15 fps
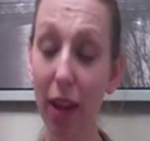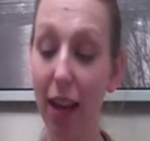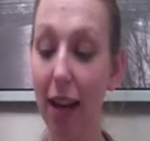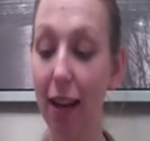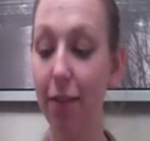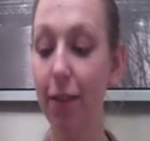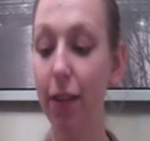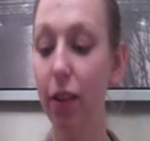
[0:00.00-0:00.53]
and I
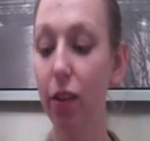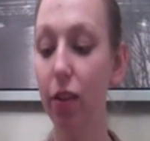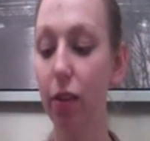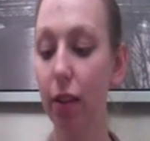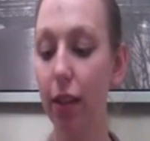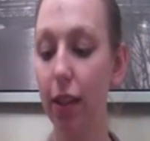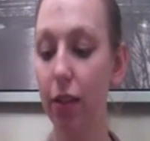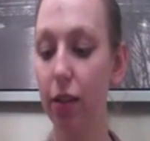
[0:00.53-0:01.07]
feel
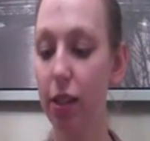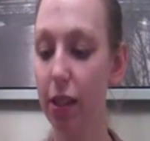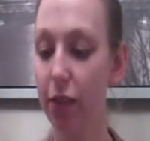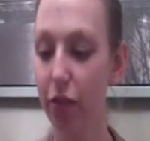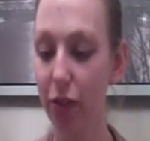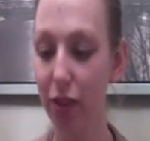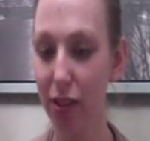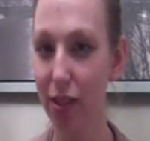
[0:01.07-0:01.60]
guilty
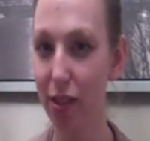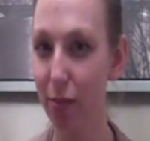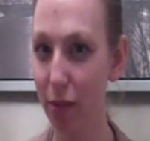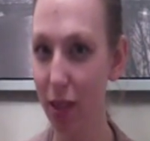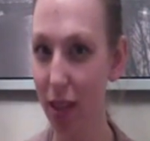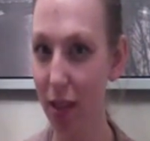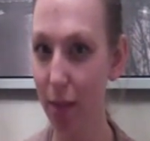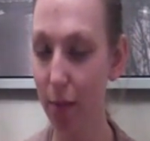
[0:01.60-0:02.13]
for this
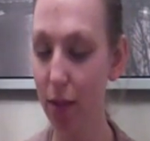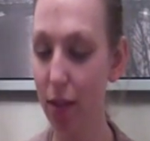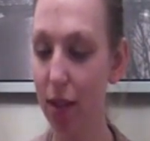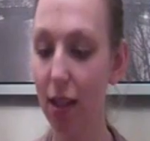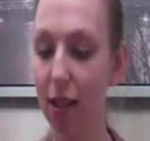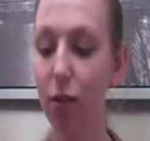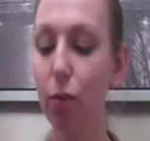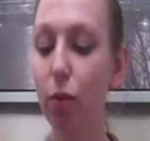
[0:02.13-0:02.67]
sometimes,
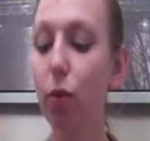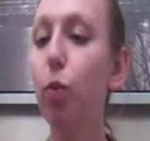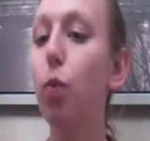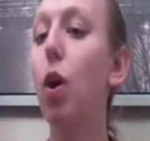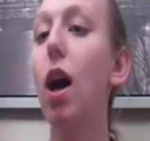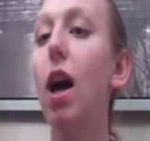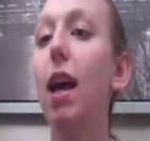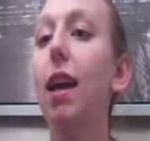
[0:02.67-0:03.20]
and I don't know
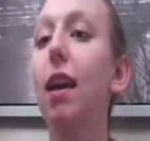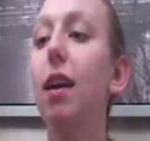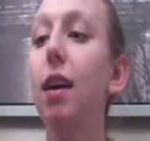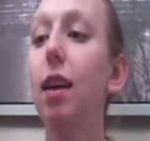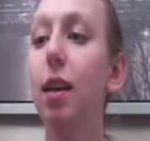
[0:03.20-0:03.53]
why.